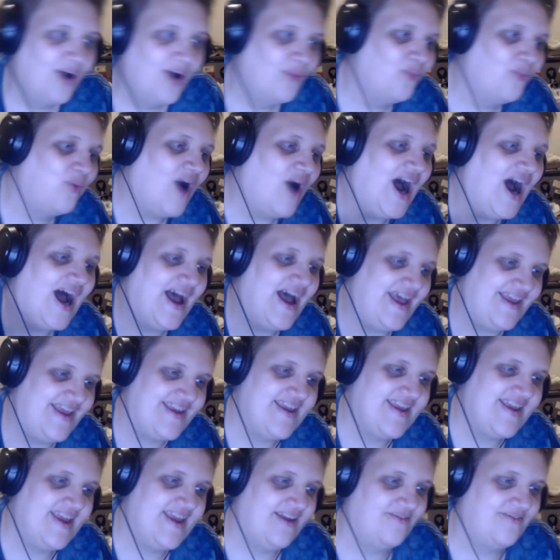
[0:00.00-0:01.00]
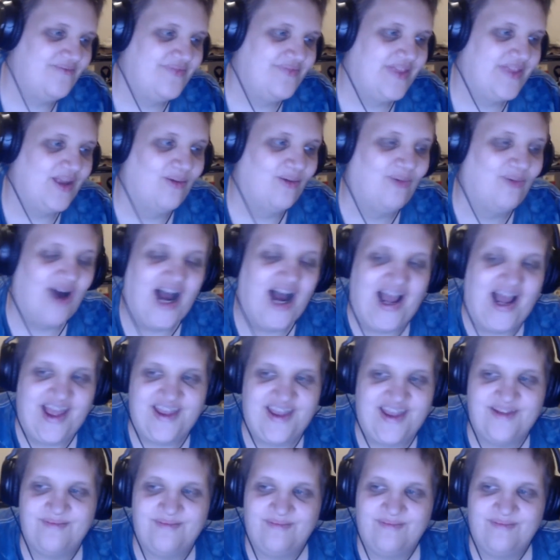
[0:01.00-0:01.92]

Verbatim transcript: Why? Why?